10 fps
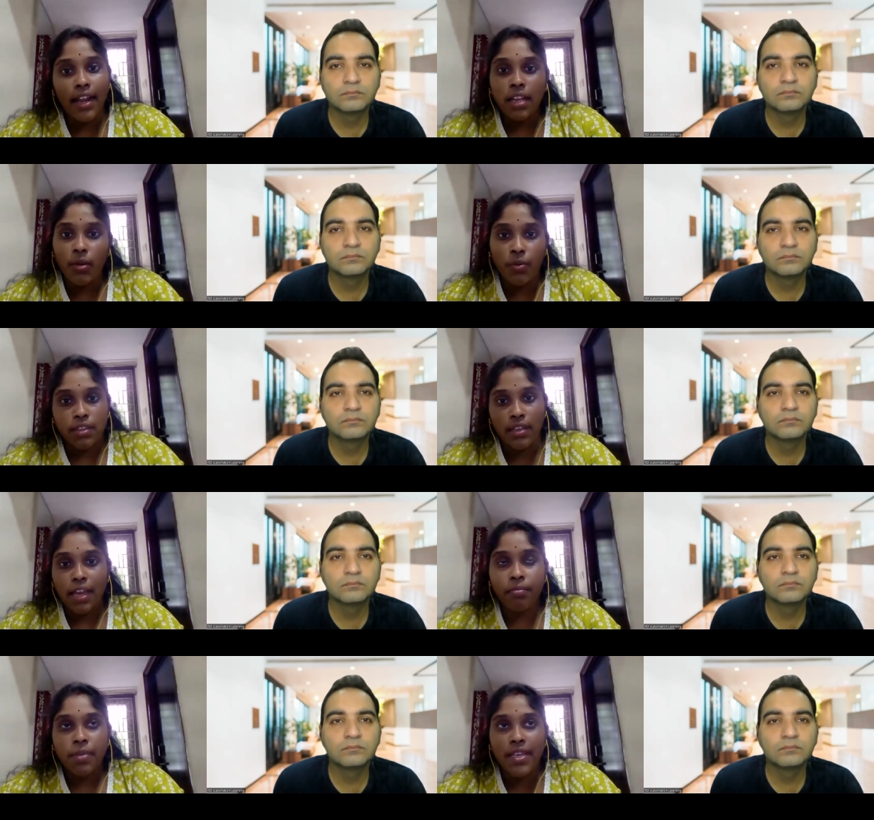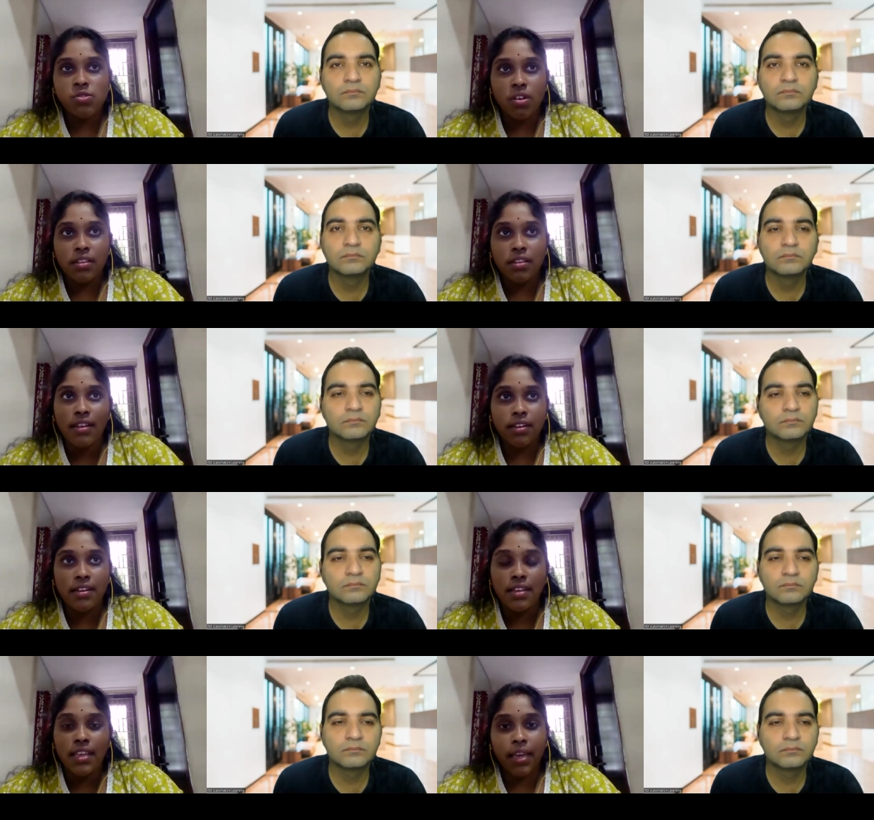Speaker 1: and everything. And based on that,
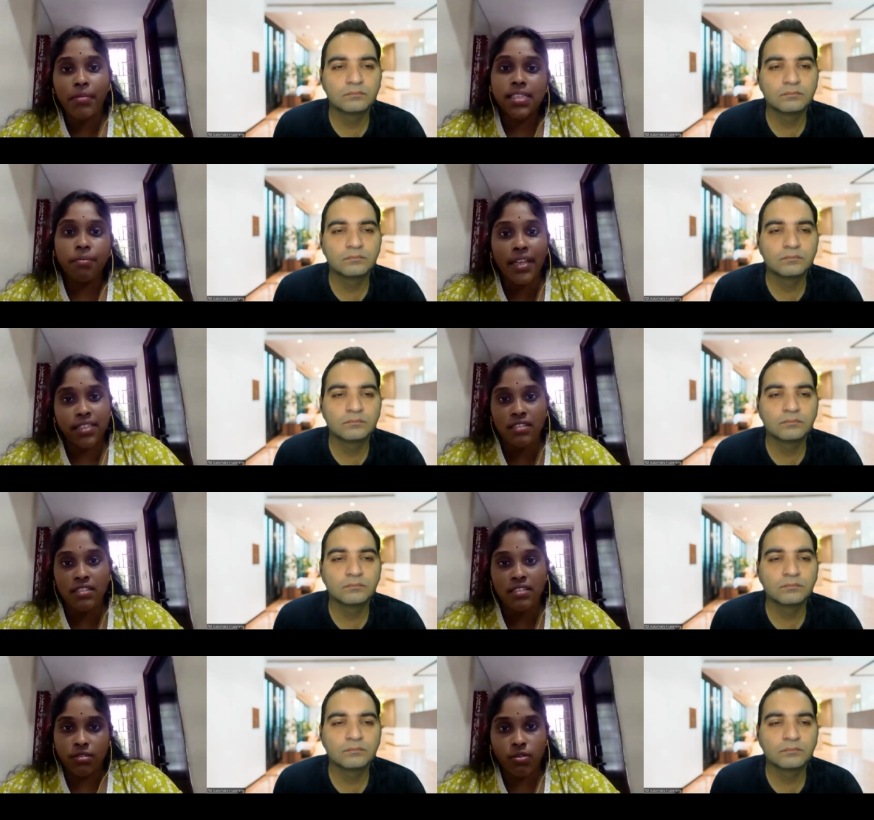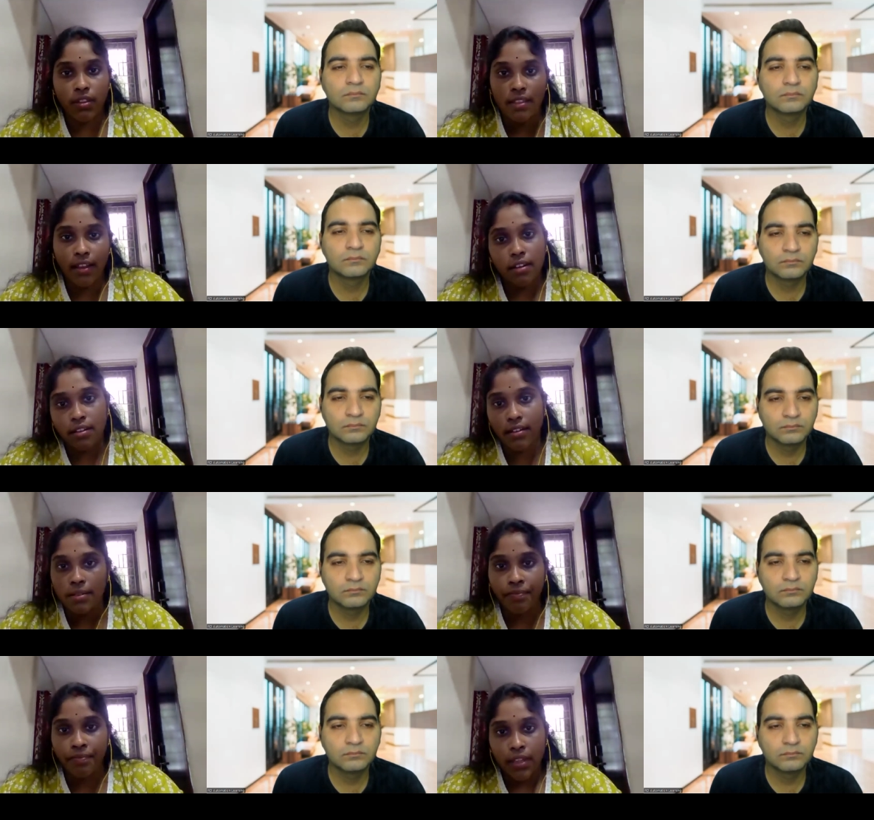uh, he can make some decisions on that uh,
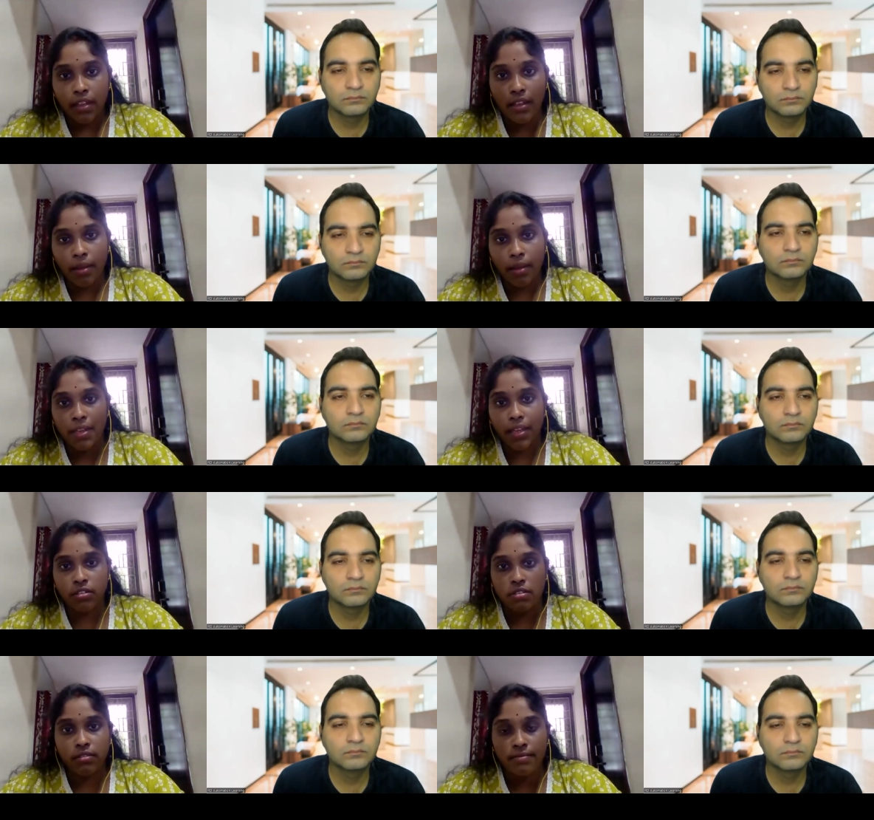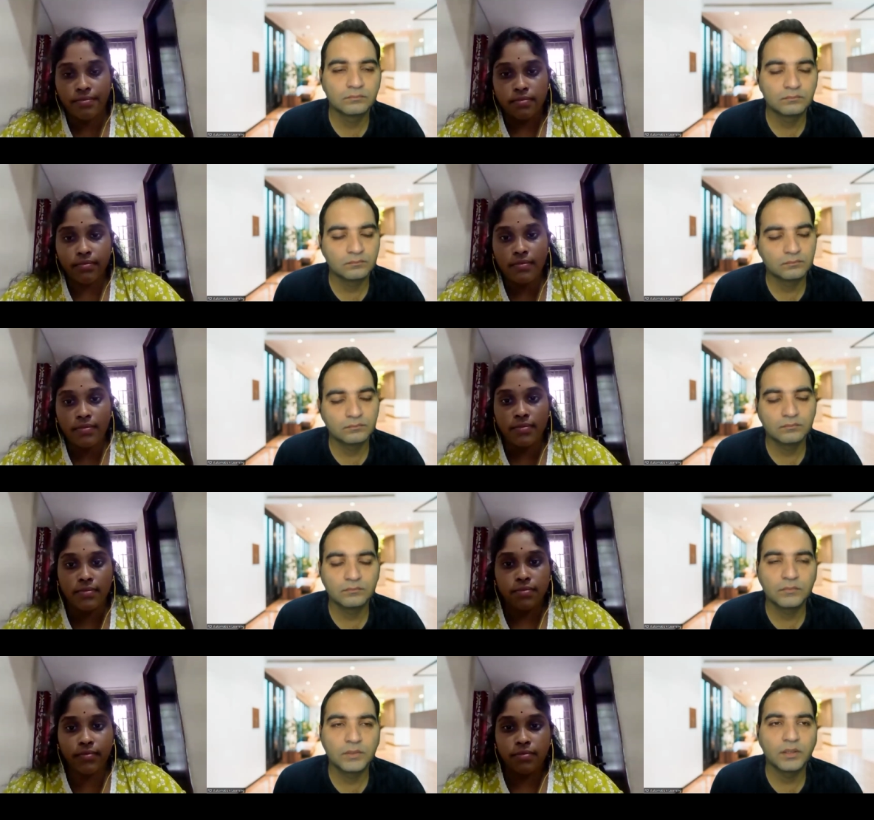application.
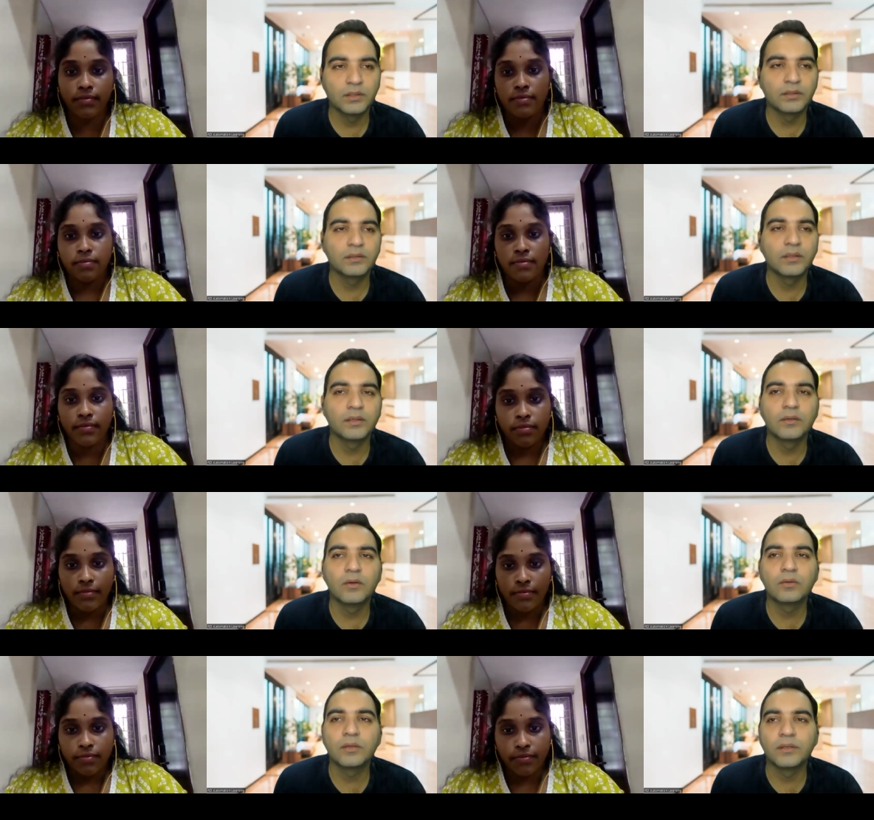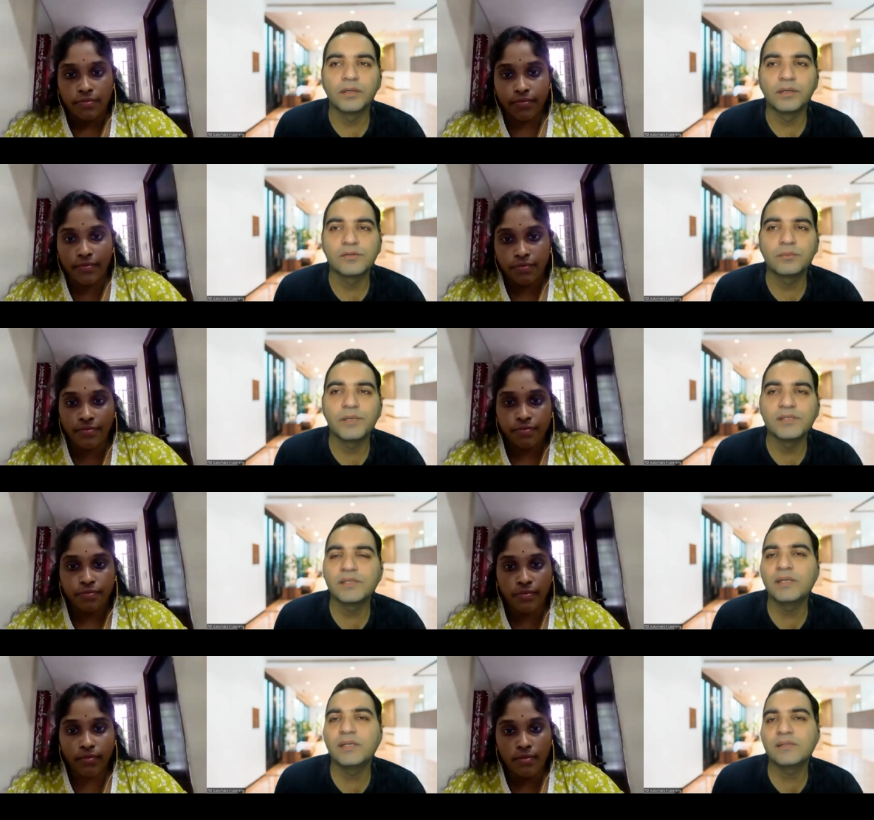
Speaker 2: Correct, correct. Okay, great. So
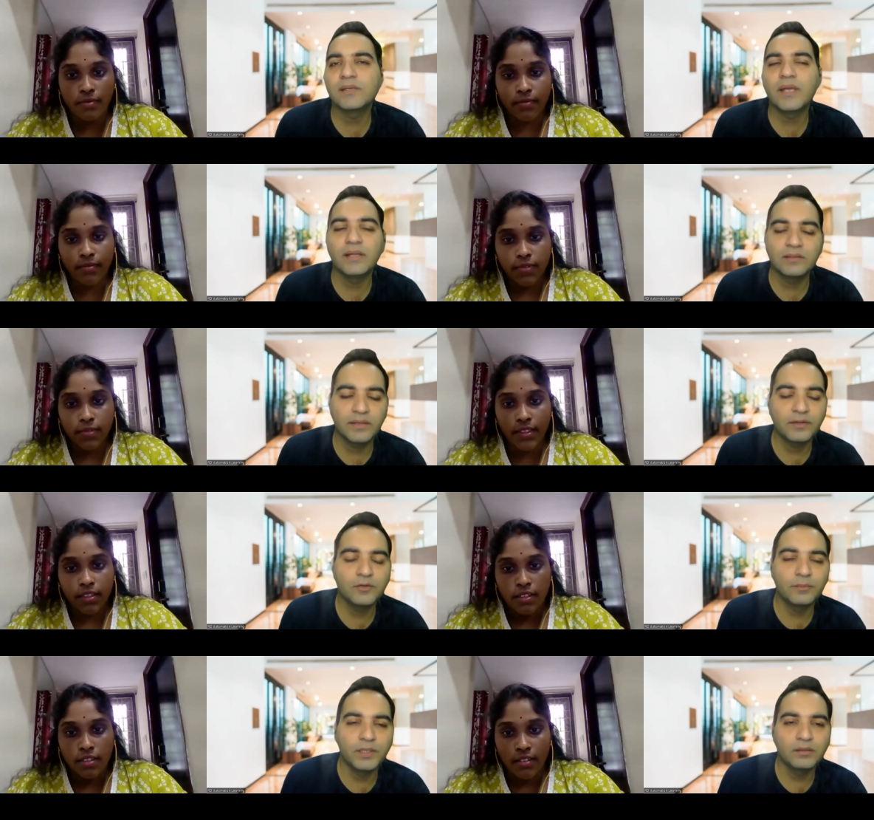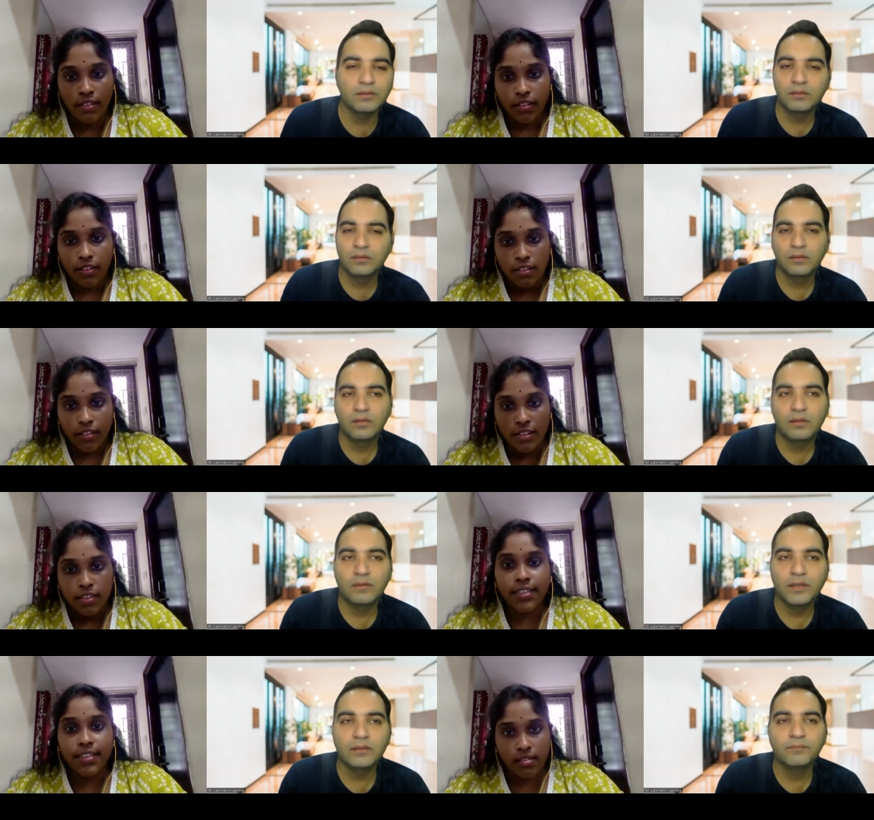basically, it's an healthcare domain,
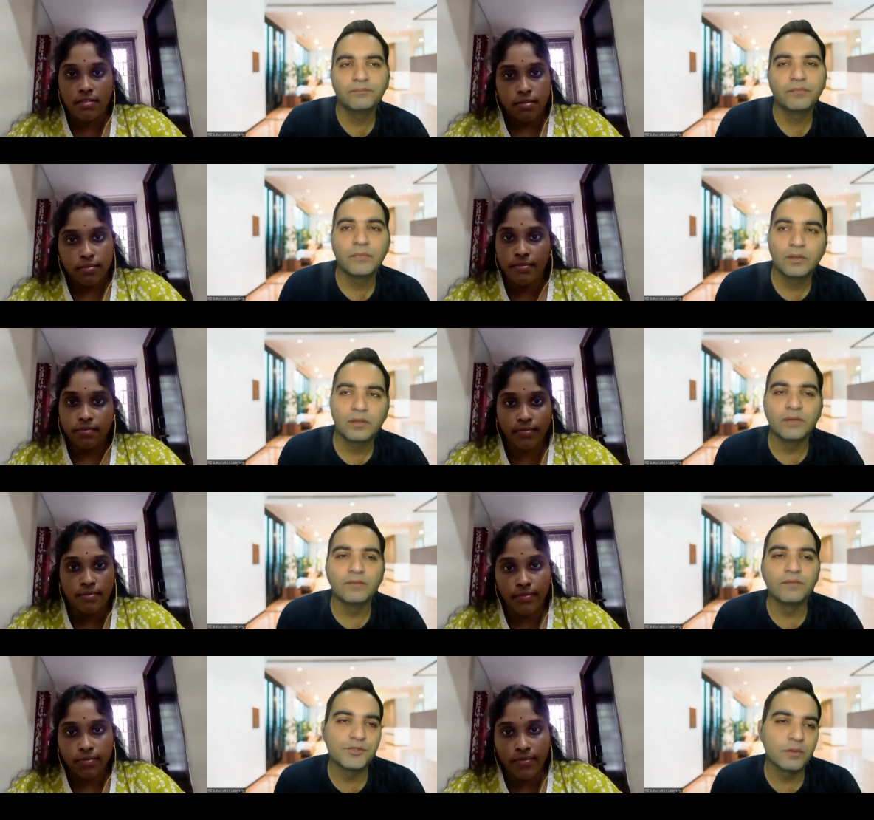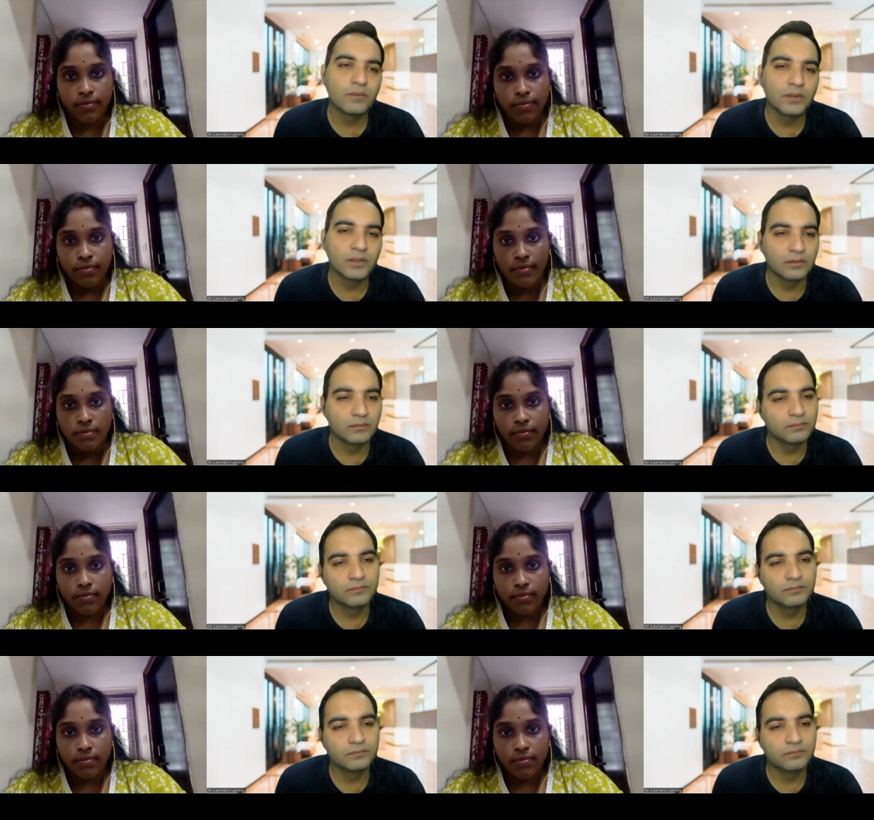right? Yes. In which you are working.